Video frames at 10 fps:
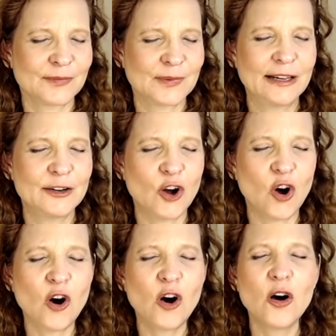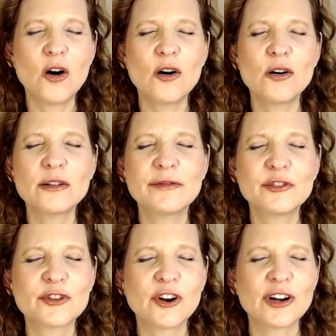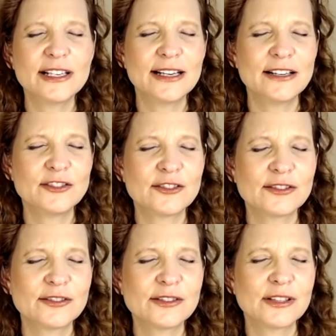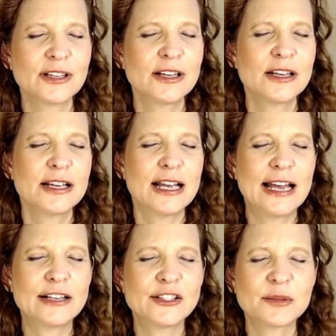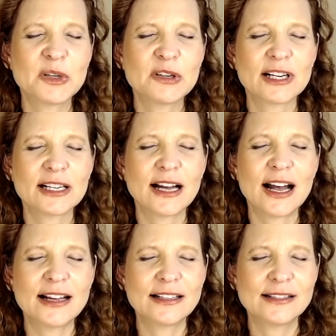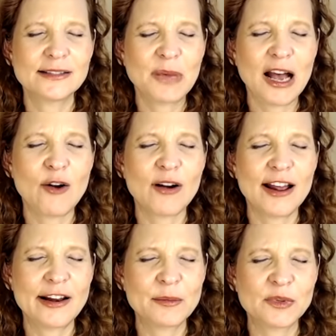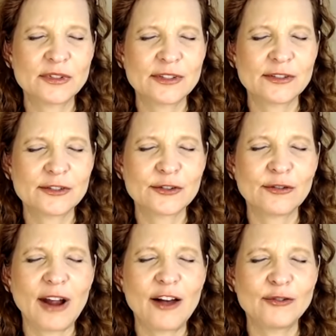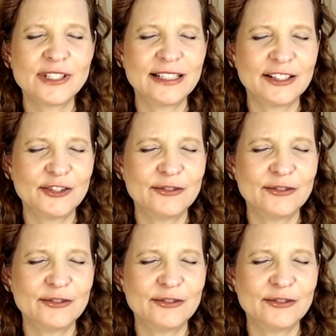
And all of your guardian angels and spirit guides, power animals surrounding you.